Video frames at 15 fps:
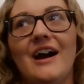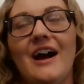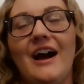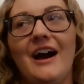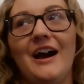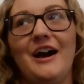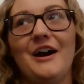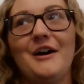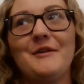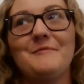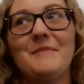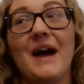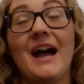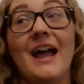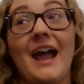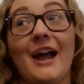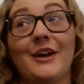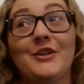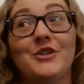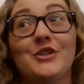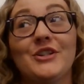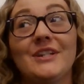I
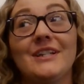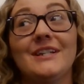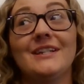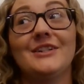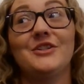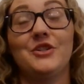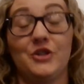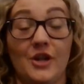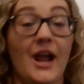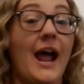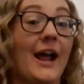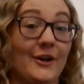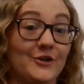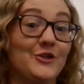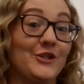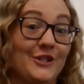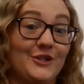actually